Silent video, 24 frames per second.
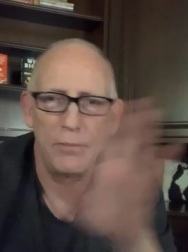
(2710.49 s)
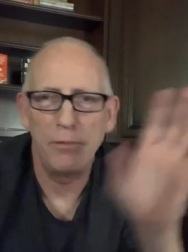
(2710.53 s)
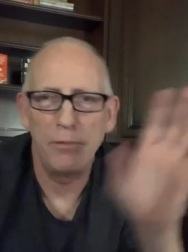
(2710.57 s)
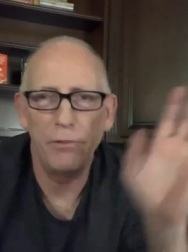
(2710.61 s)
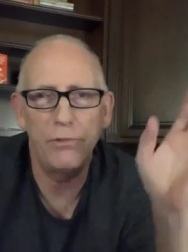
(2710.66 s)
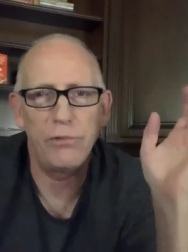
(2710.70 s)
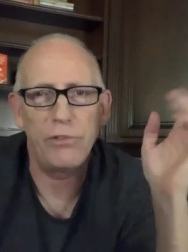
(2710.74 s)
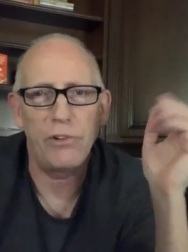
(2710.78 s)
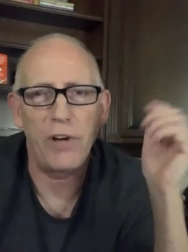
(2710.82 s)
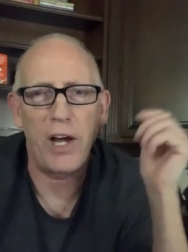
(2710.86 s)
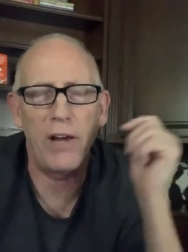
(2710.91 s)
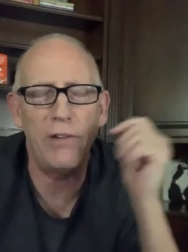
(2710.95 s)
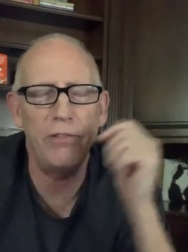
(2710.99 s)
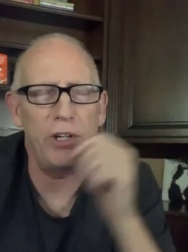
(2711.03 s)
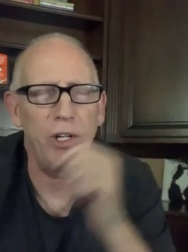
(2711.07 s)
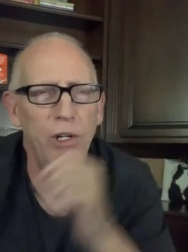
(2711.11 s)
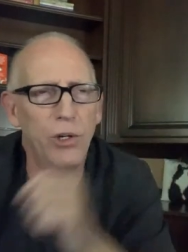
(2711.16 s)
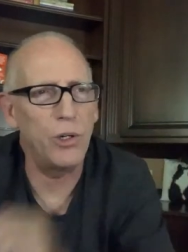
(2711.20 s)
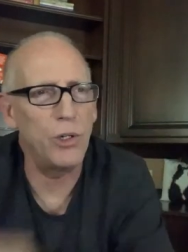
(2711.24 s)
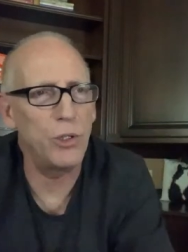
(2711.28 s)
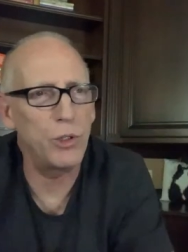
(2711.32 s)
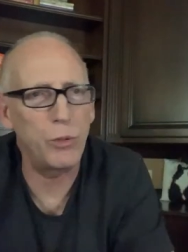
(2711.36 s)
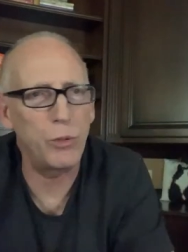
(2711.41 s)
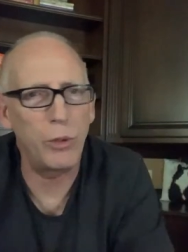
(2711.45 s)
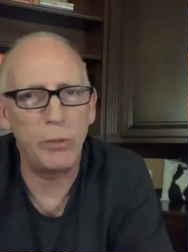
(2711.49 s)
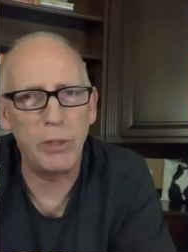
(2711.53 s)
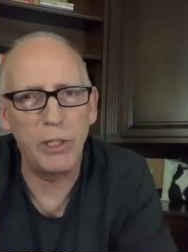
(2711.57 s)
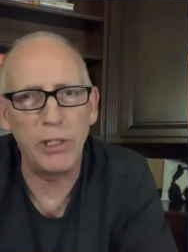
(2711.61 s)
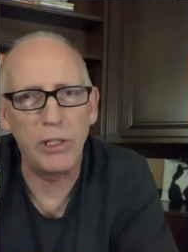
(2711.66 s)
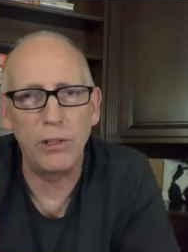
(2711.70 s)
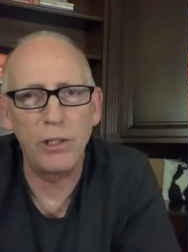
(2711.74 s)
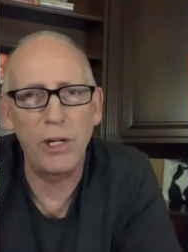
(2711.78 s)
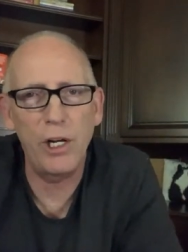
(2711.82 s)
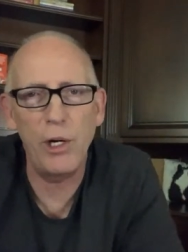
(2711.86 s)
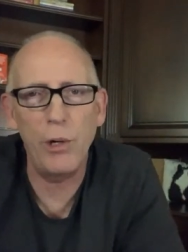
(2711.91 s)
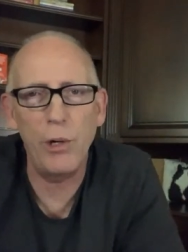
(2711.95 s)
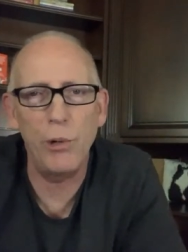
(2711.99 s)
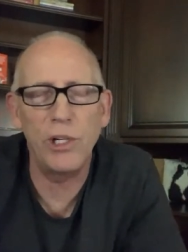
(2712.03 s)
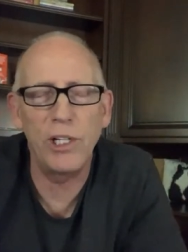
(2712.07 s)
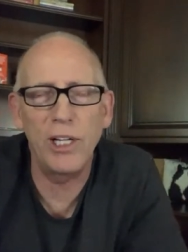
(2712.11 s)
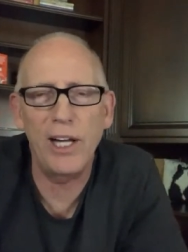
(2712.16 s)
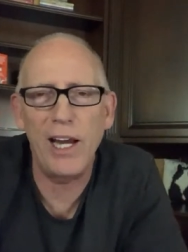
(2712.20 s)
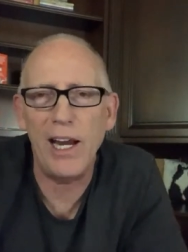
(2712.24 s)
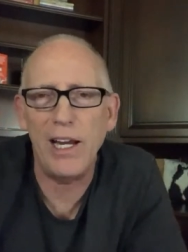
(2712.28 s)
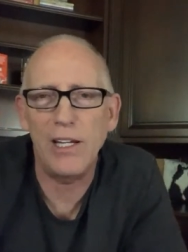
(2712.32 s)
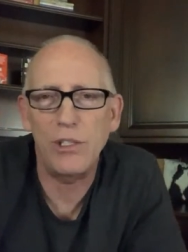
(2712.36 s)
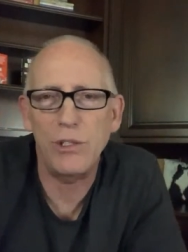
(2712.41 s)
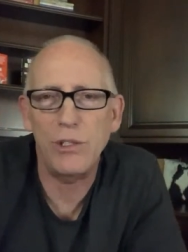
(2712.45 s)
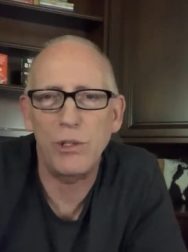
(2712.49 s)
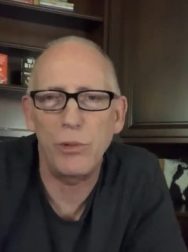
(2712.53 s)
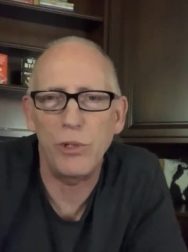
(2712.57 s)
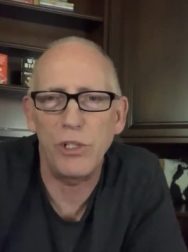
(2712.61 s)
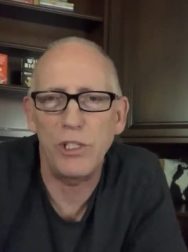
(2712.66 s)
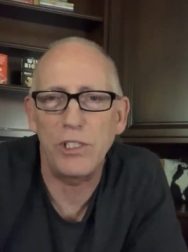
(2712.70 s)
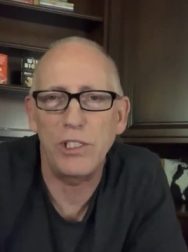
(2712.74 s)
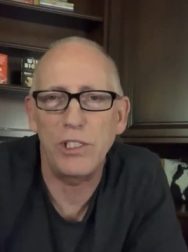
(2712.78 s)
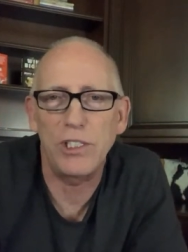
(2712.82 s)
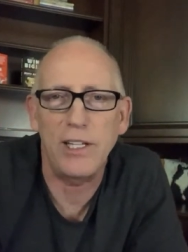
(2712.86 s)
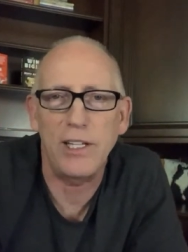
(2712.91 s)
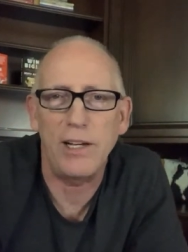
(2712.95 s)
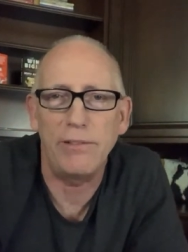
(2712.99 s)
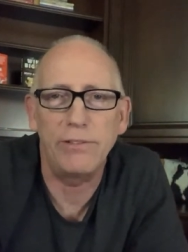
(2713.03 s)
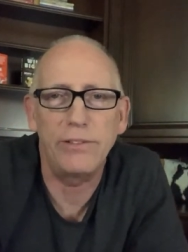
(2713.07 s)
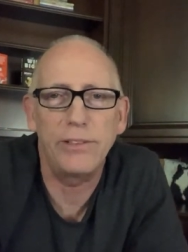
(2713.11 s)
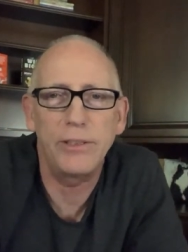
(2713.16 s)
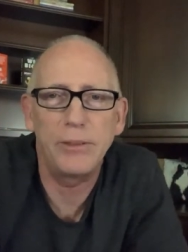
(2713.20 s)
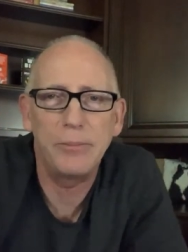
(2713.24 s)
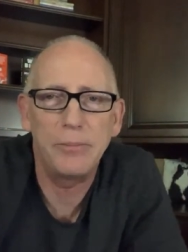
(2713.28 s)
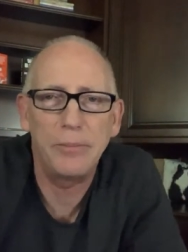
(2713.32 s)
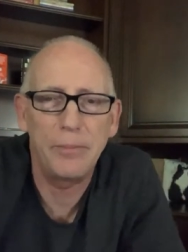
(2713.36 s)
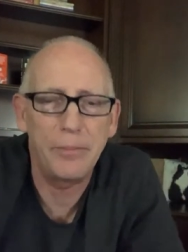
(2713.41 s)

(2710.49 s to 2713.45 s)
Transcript: five years we've been curing cancer with this stuff.